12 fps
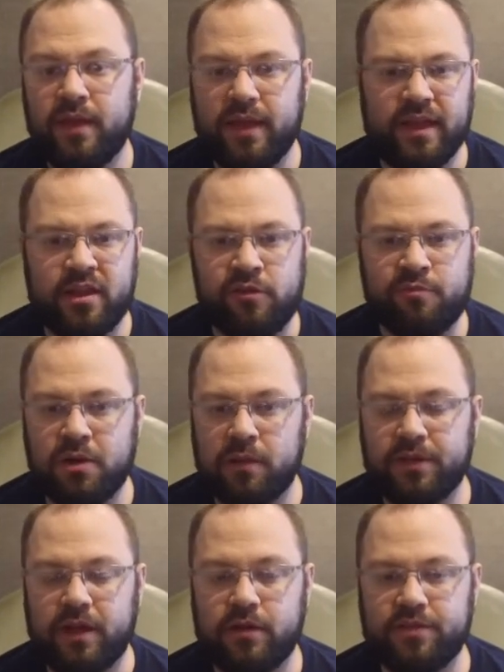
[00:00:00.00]
and you've
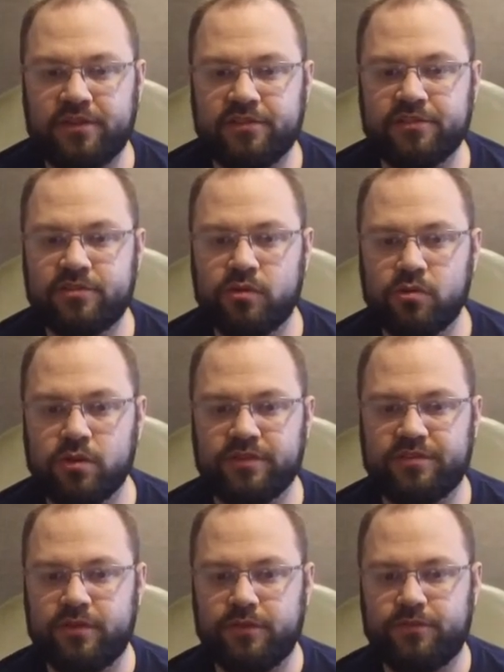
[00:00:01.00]
probably heard this in school,
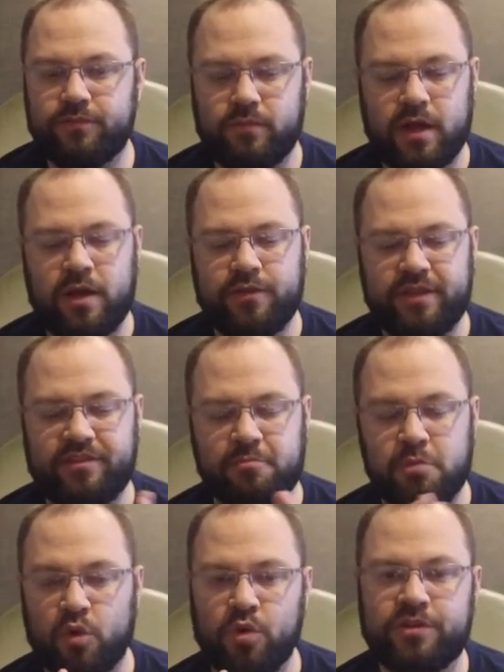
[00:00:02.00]
is all these
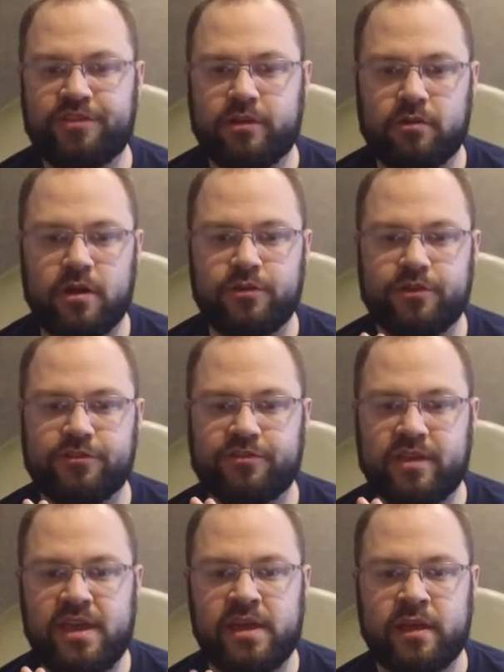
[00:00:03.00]
pores that are on your
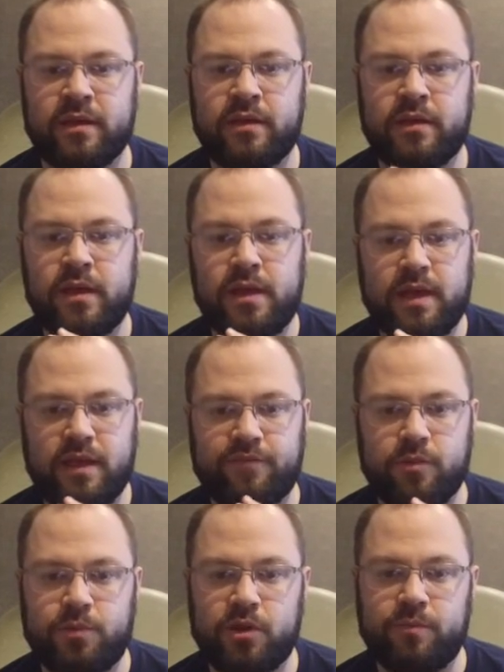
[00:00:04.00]
skin, if
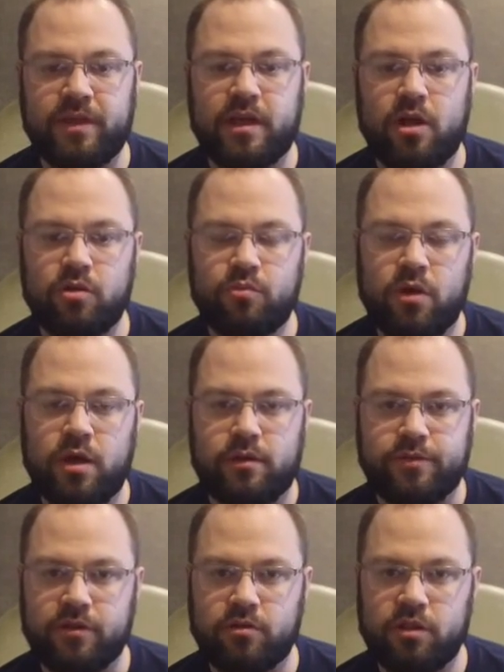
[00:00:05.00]
you put them in cold water,
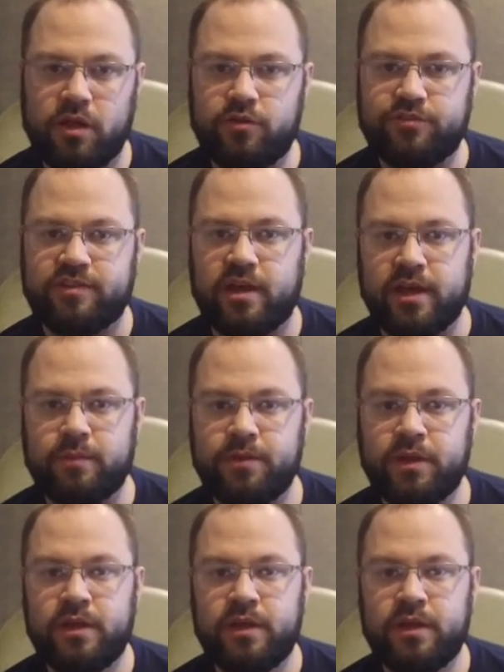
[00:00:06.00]
they'll close up.